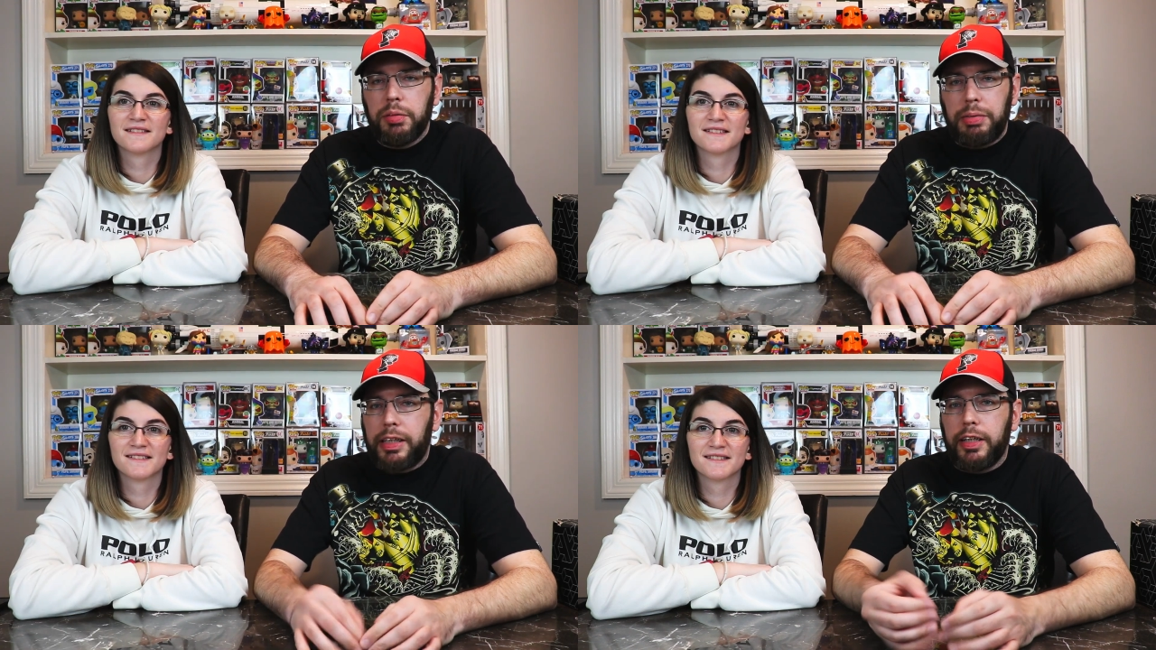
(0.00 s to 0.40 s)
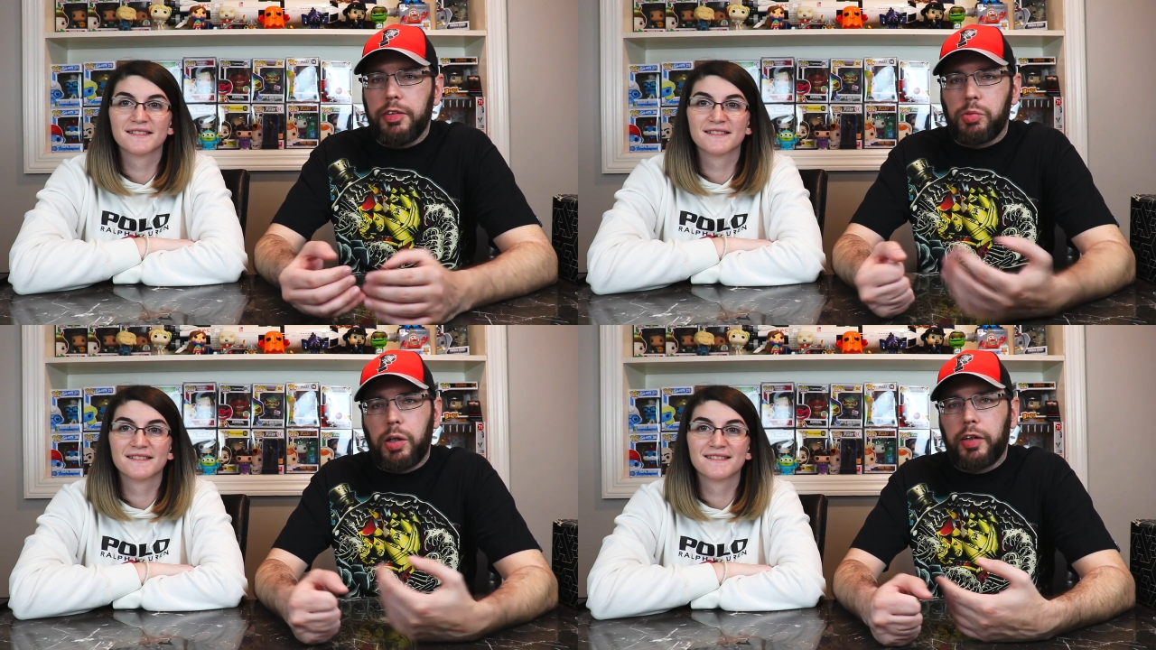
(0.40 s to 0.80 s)

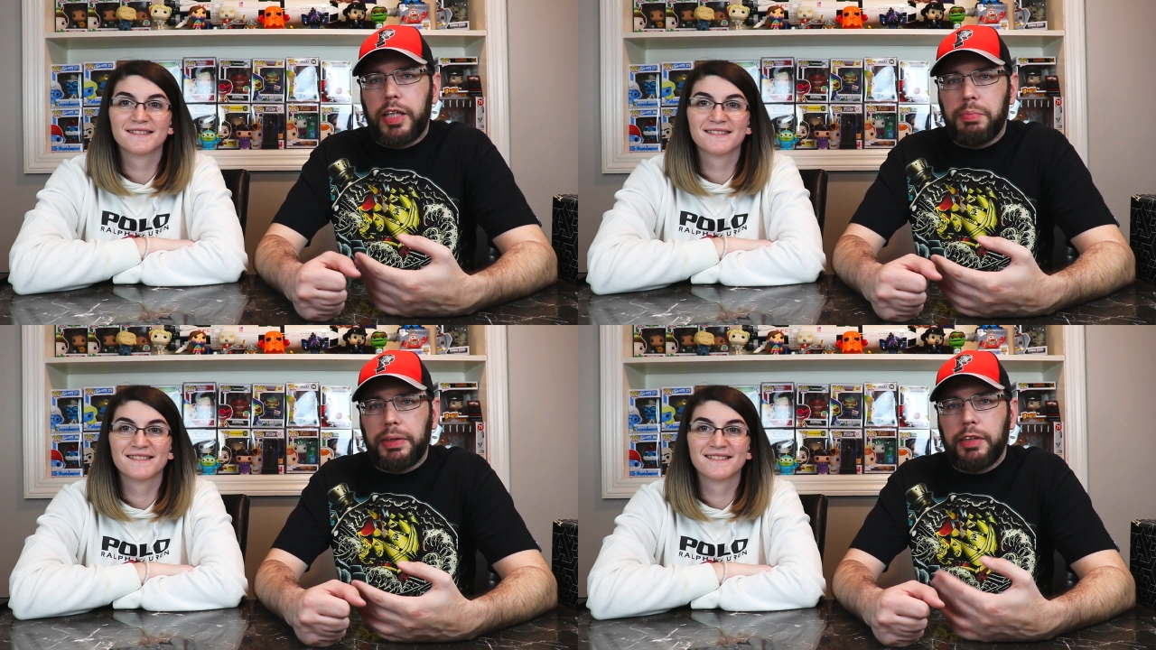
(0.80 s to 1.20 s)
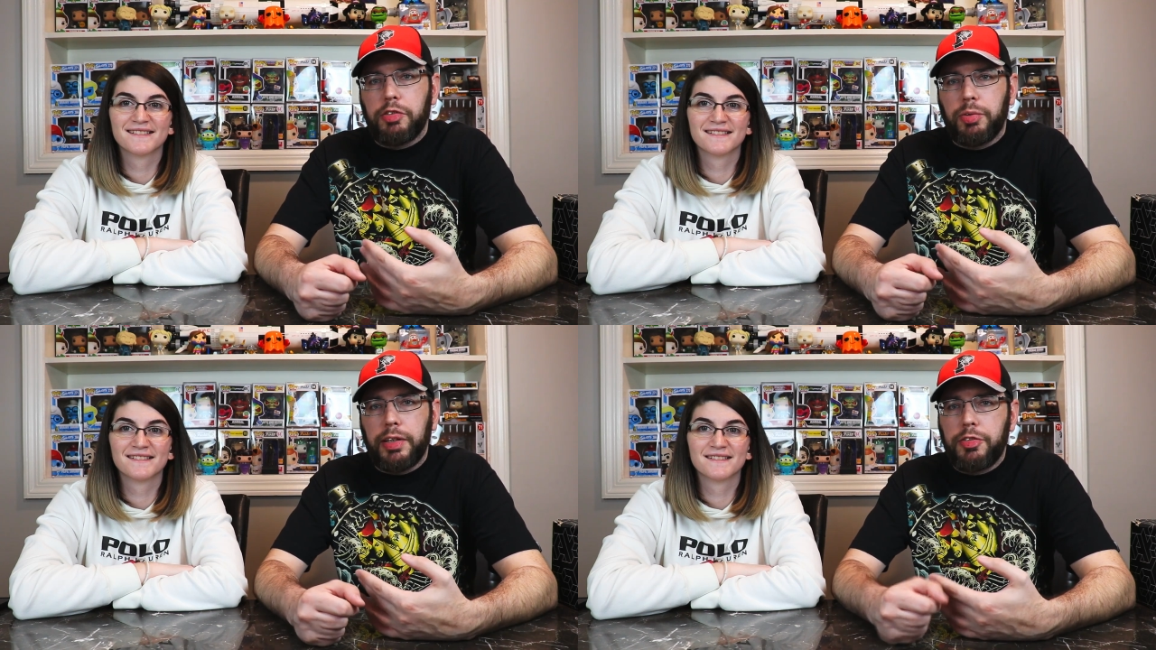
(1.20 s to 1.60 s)
Speaker 1: because we are keeping
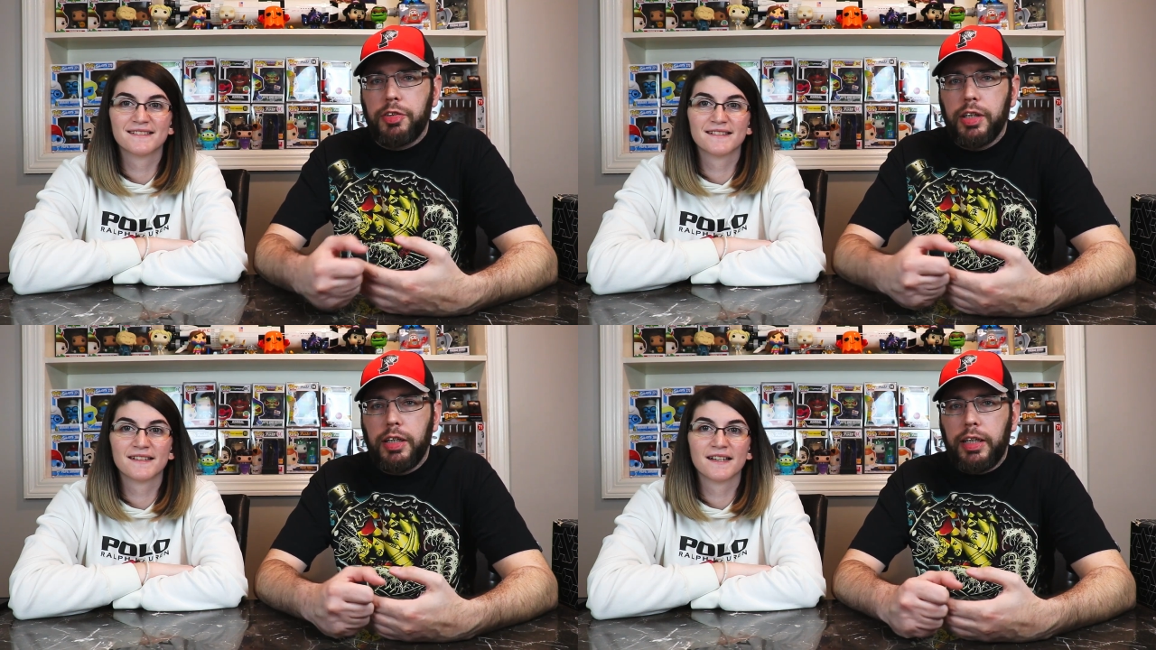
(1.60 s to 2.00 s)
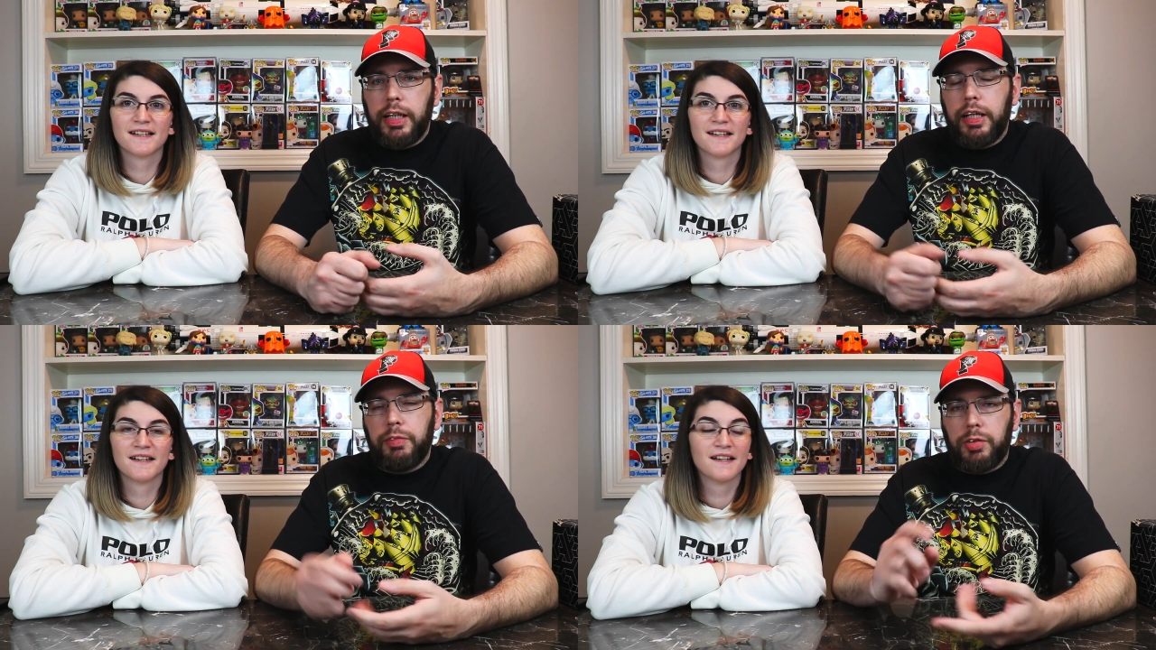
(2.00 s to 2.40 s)
these ones
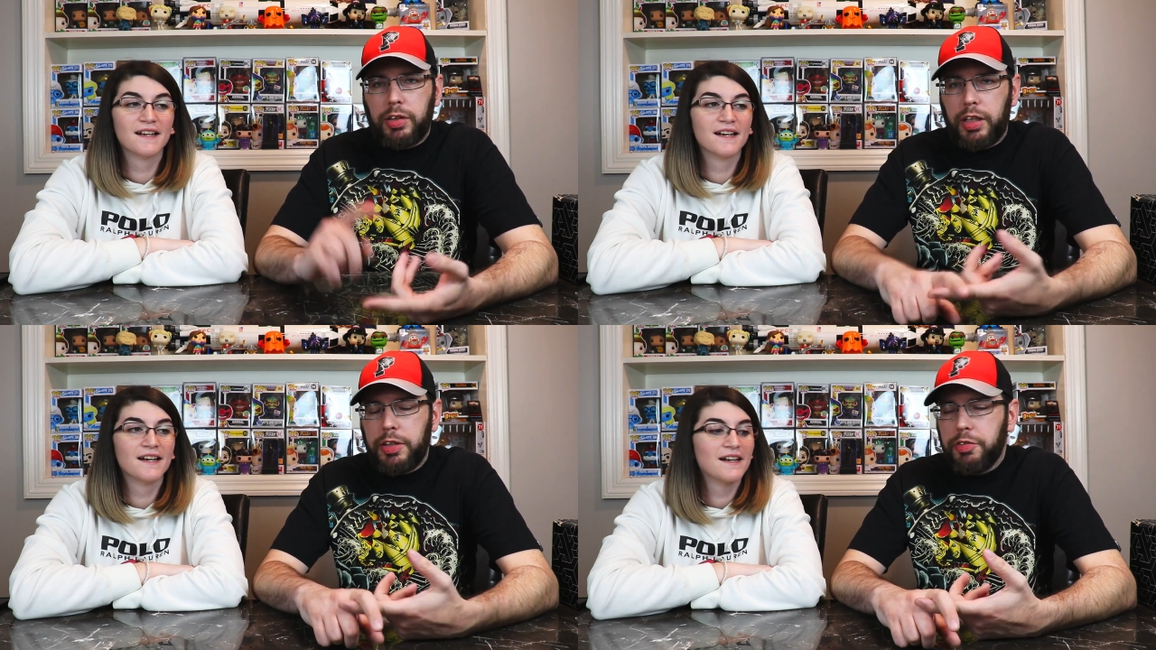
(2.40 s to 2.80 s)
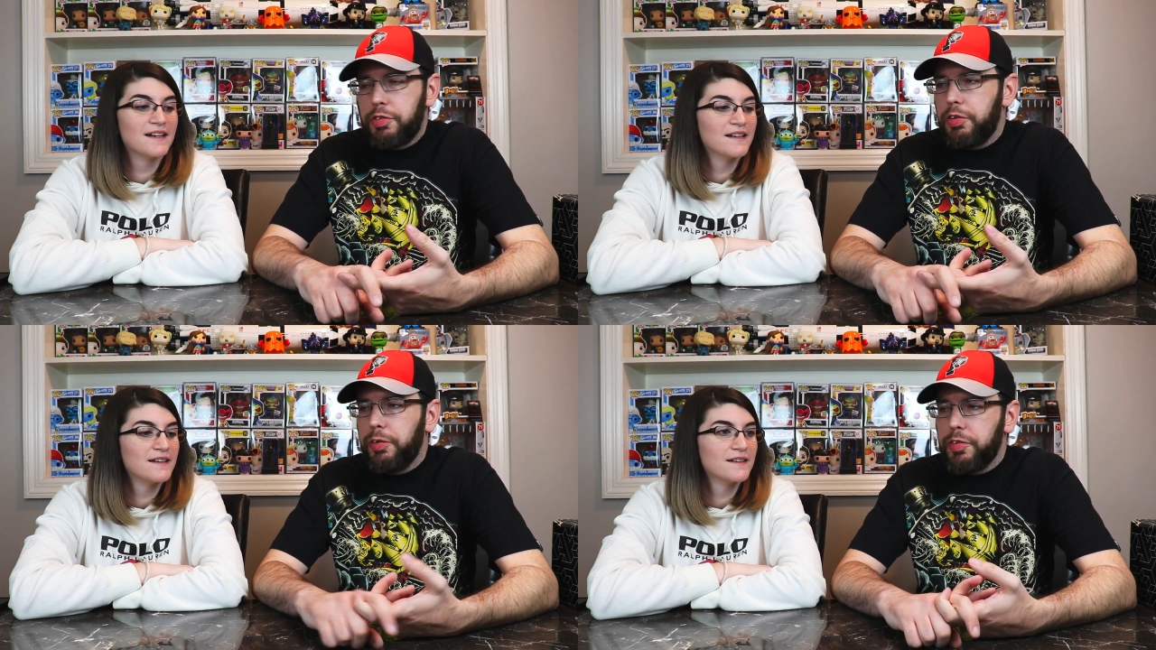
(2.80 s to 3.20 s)
and we're going to use
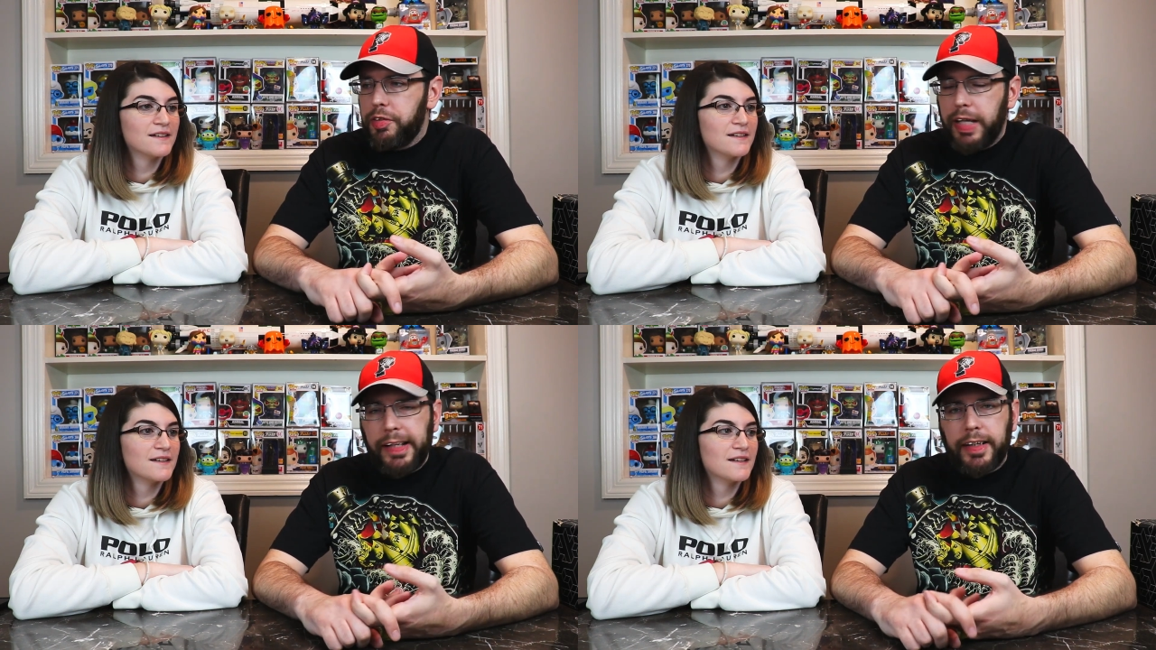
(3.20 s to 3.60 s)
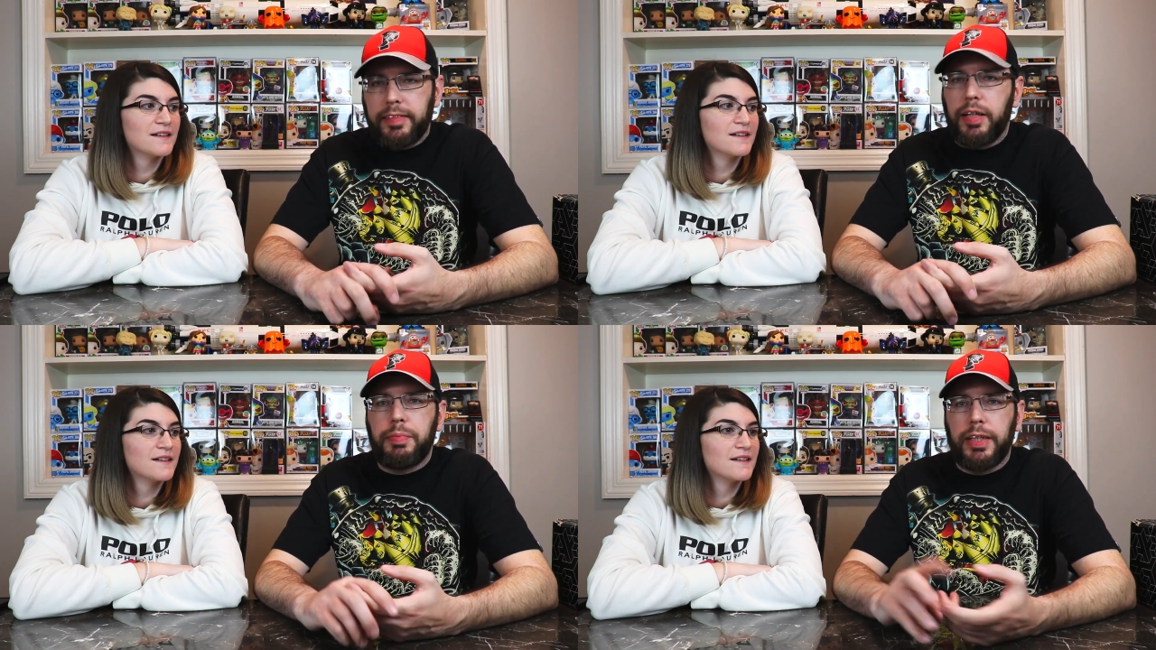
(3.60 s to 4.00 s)
two as a date night
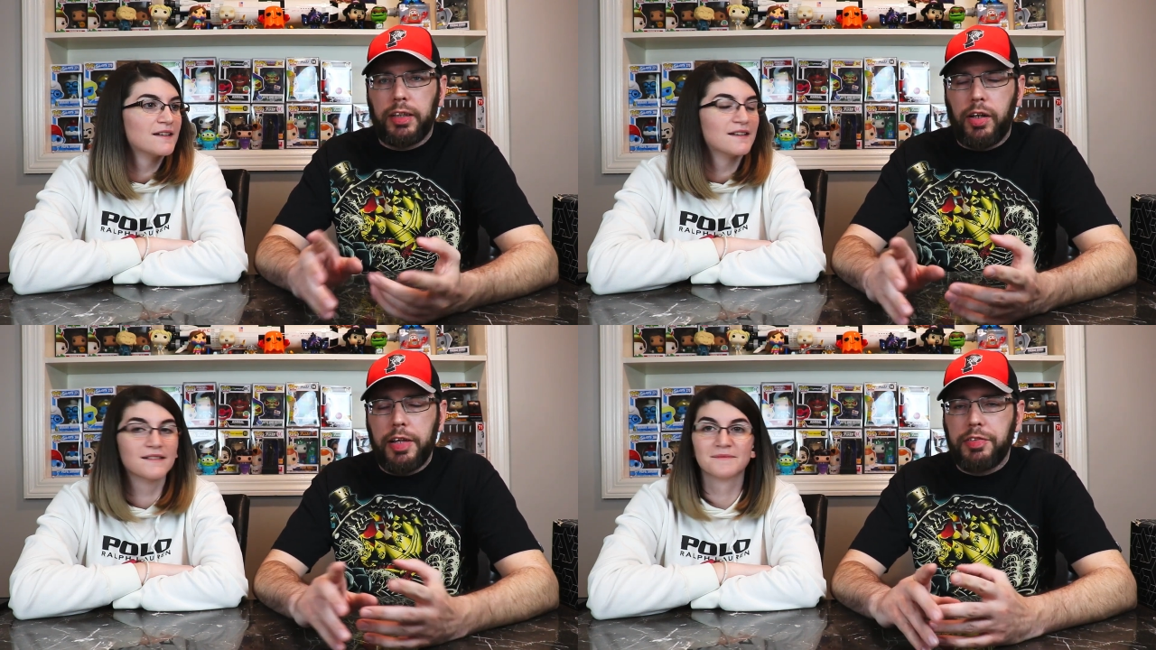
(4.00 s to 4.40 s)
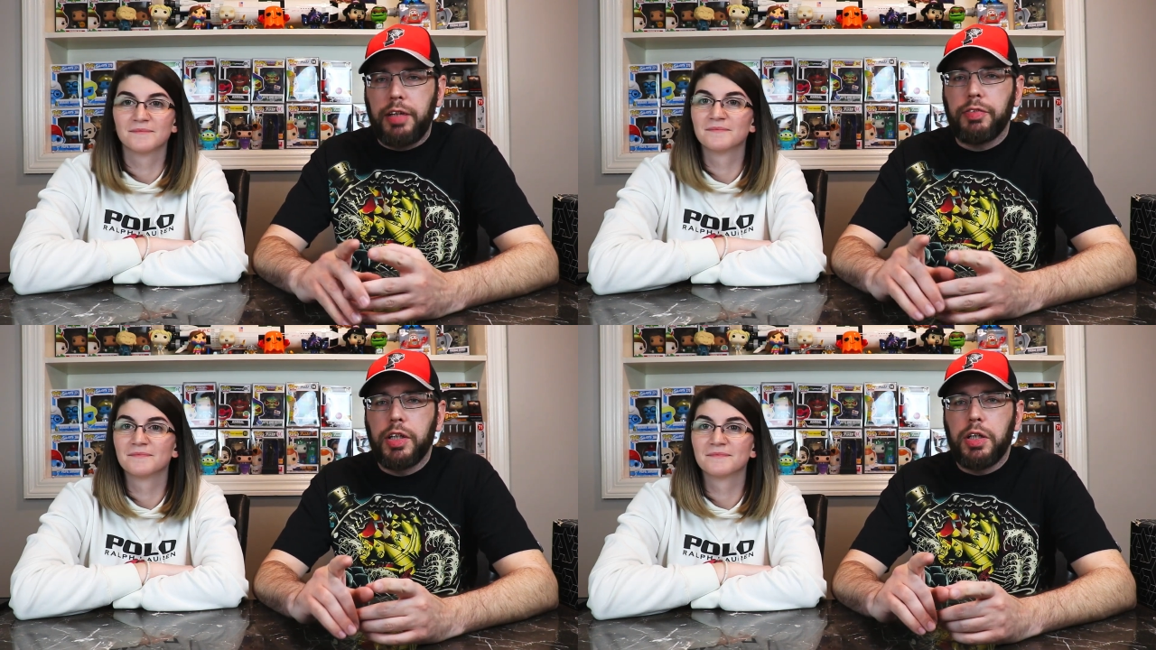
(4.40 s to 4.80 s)
type thing, all that stuff.